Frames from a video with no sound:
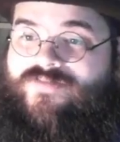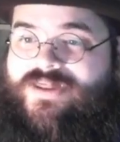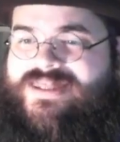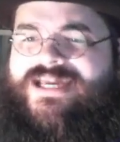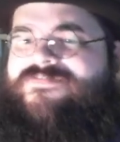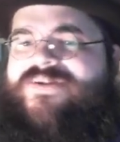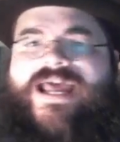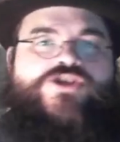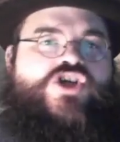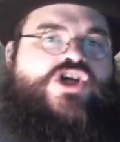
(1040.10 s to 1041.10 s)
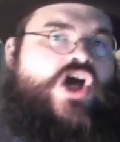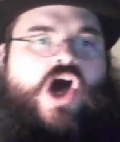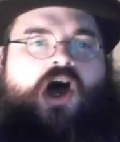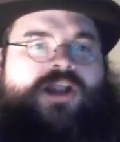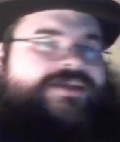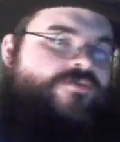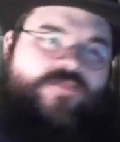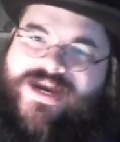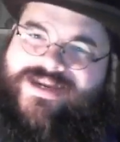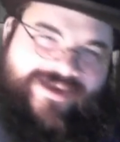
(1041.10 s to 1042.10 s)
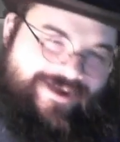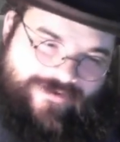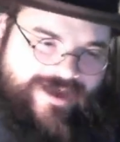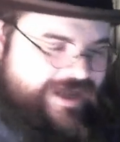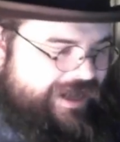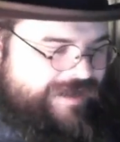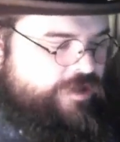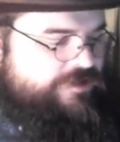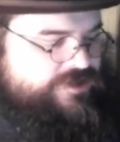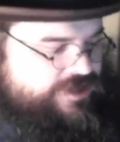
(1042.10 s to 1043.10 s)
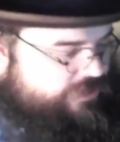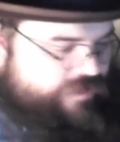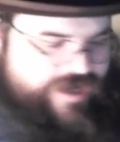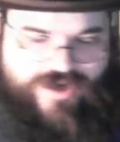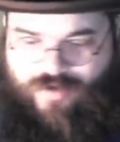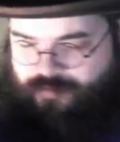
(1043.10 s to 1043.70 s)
think of it as call in radio. I'm hosting a radio